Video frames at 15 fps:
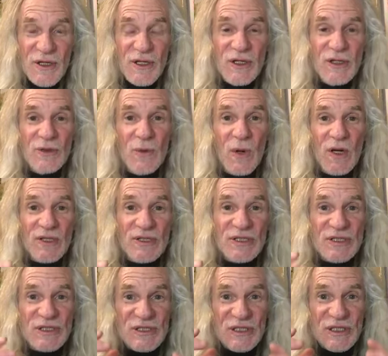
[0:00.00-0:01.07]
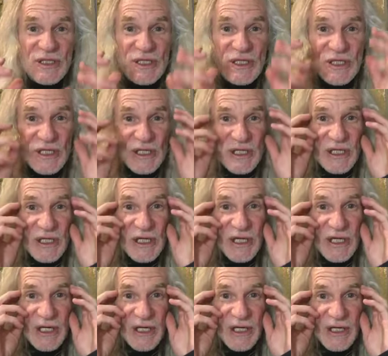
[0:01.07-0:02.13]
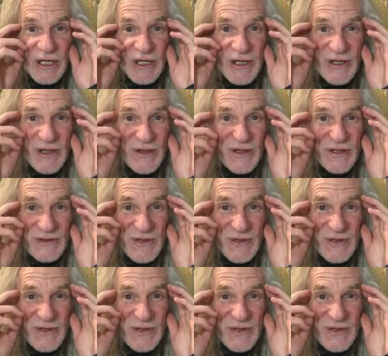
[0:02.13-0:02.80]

You are seeing the